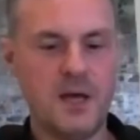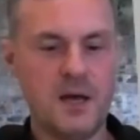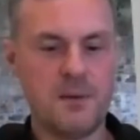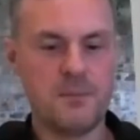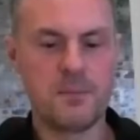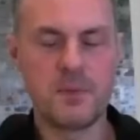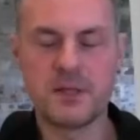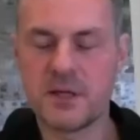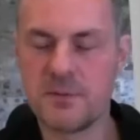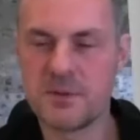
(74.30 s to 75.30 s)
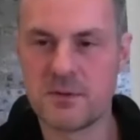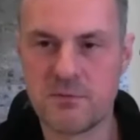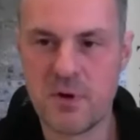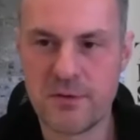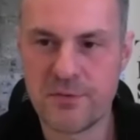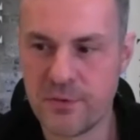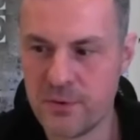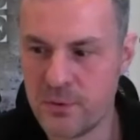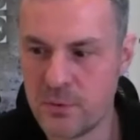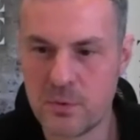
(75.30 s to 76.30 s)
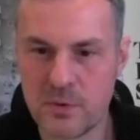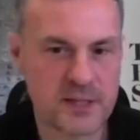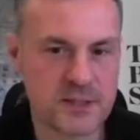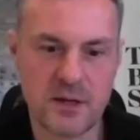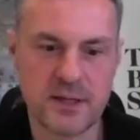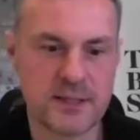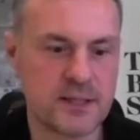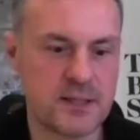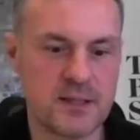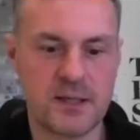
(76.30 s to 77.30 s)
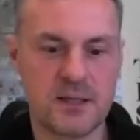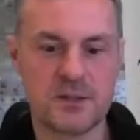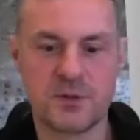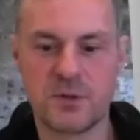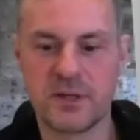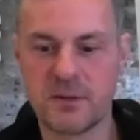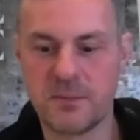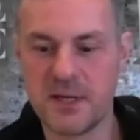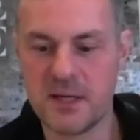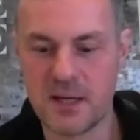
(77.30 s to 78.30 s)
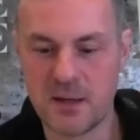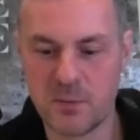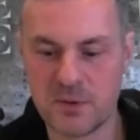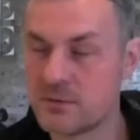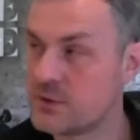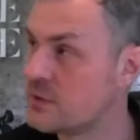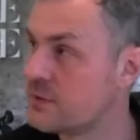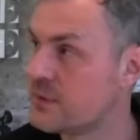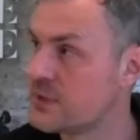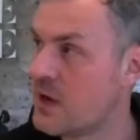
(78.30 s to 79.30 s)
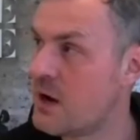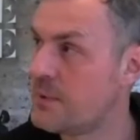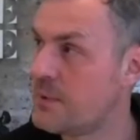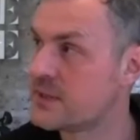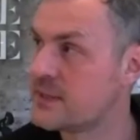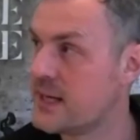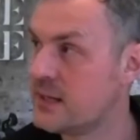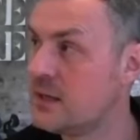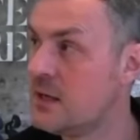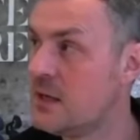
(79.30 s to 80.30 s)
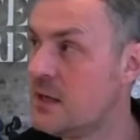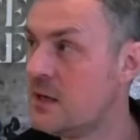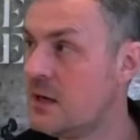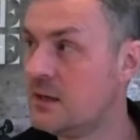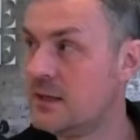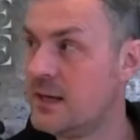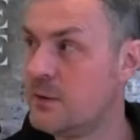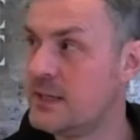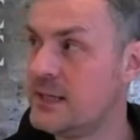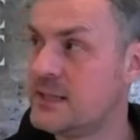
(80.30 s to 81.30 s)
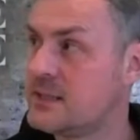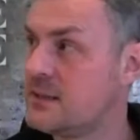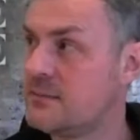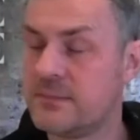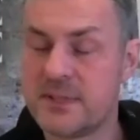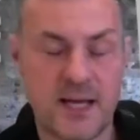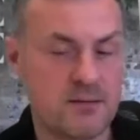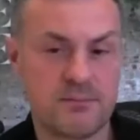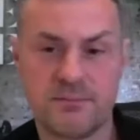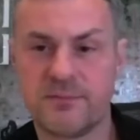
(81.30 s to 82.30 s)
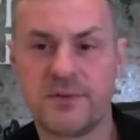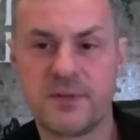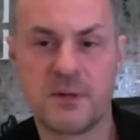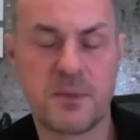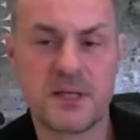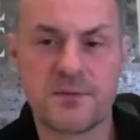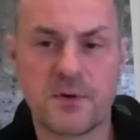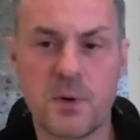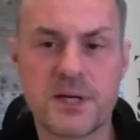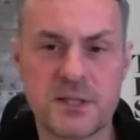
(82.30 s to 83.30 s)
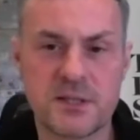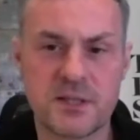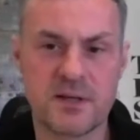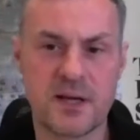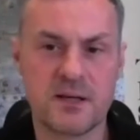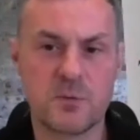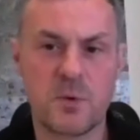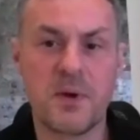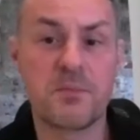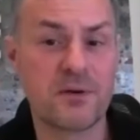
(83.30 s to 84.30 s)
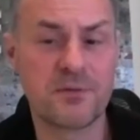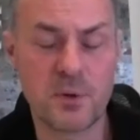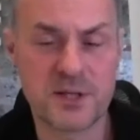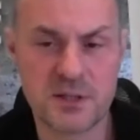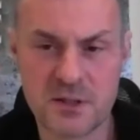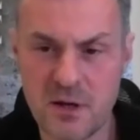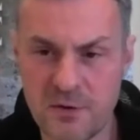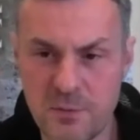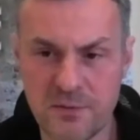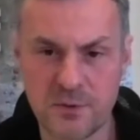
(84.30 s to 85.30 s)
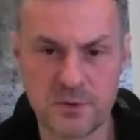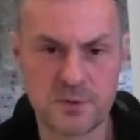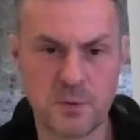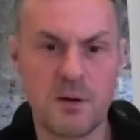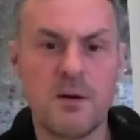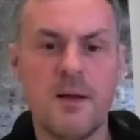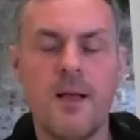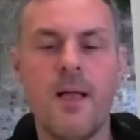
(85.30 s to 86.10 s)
In terms of the run through, we'll get started shortly in a minute. We're due to finish at 10:30. I'll allow at least 10-15 minutes for questions at the end, and we may break for questions halfway through as well.